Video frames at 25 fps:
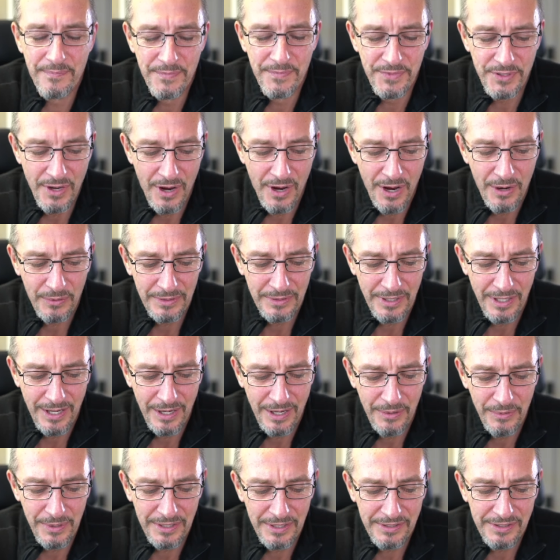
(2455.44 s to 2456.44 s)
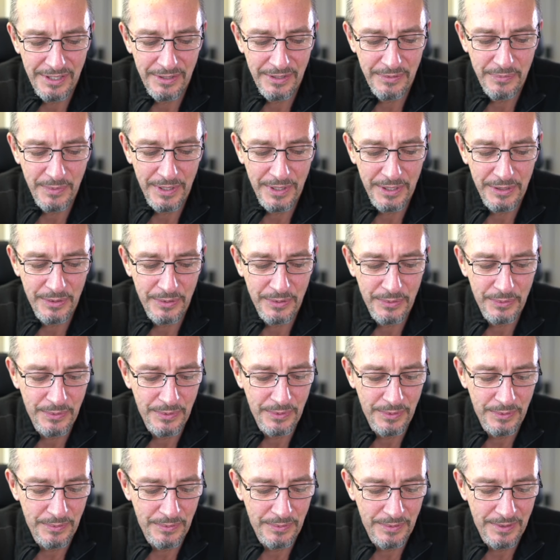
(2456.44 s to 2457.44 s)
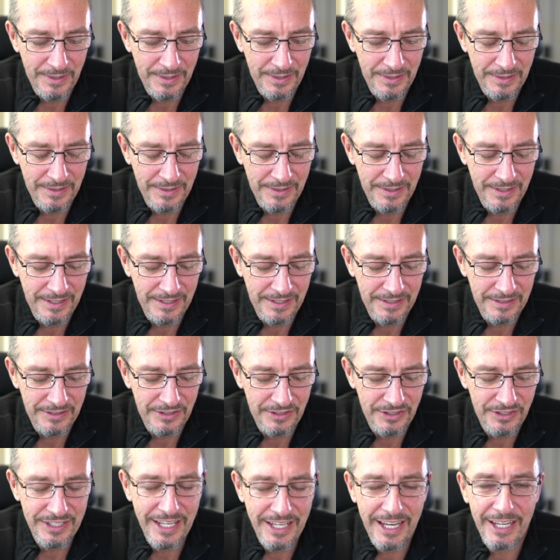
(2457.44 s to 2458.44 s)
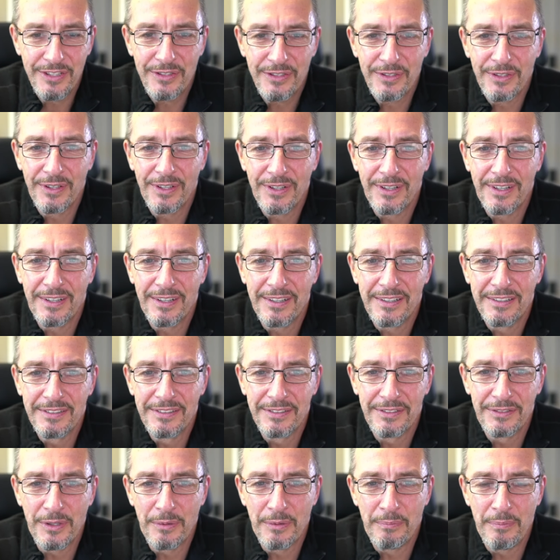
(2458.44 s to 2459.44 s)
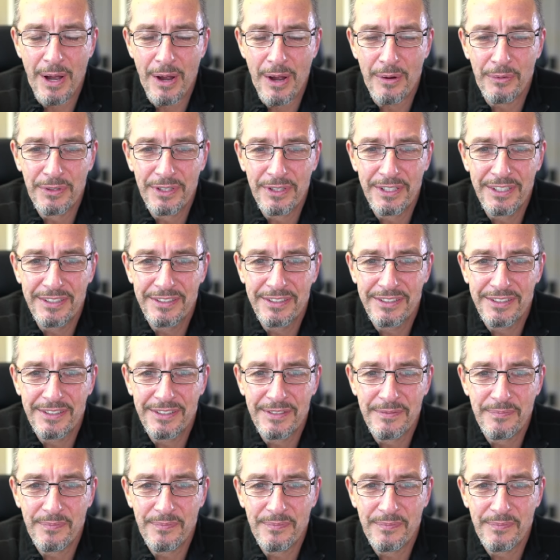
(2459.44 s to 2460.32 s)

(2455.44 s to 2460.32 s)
So how is it when you state your boundaries